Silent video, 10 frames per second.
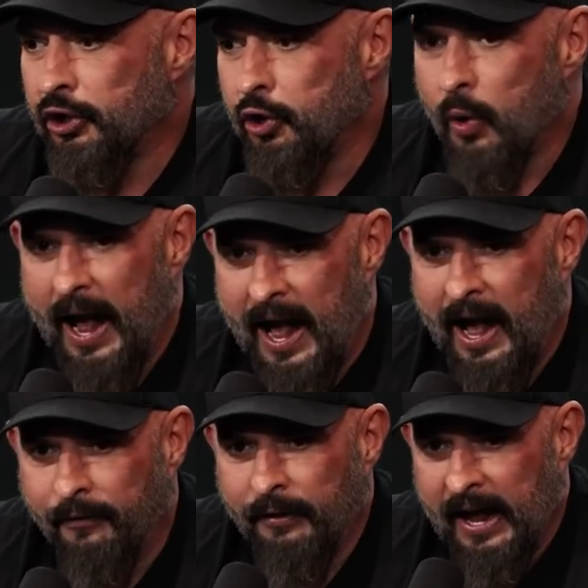You
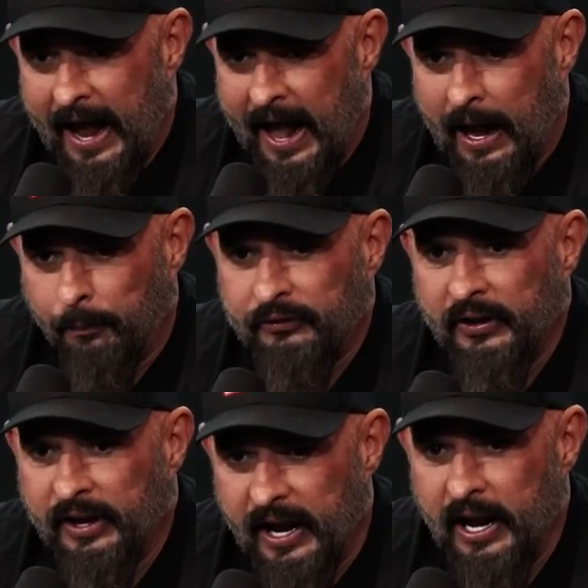have apps
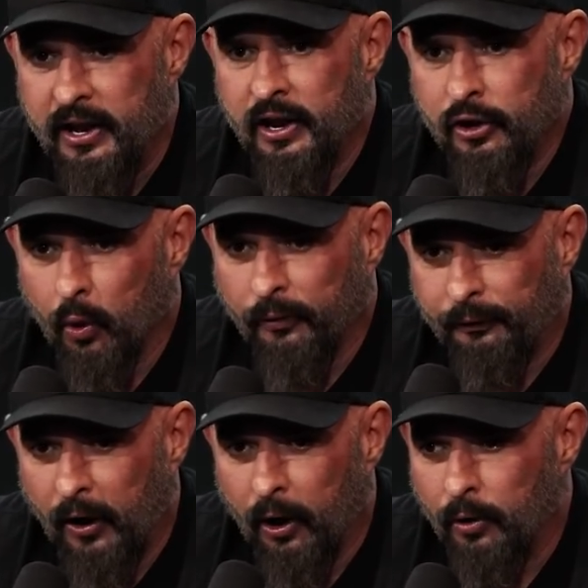in your
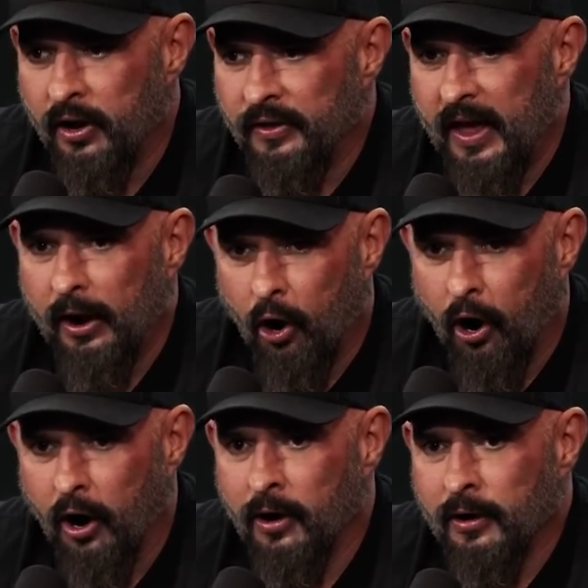phone that
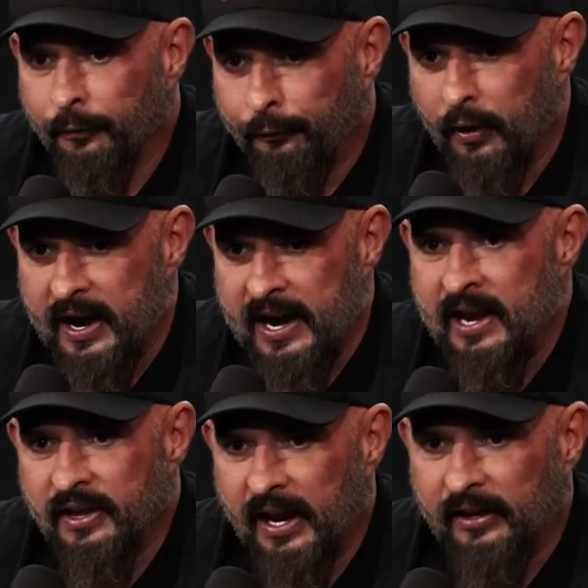are
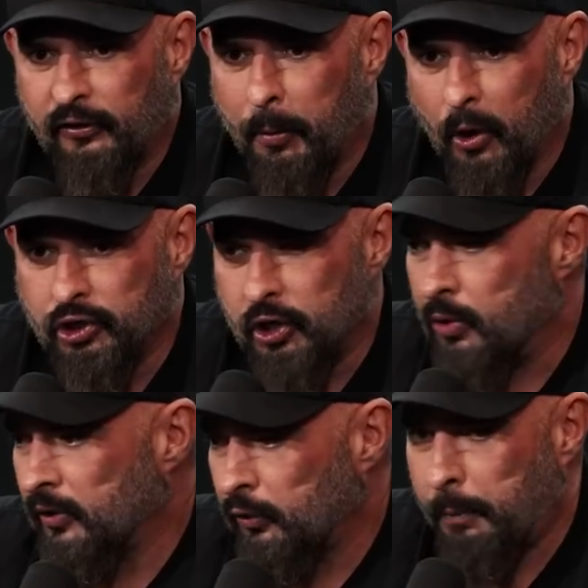free that expose
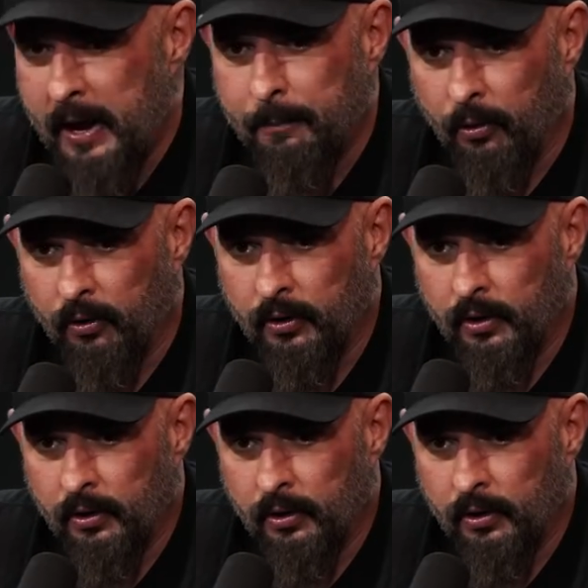you to people.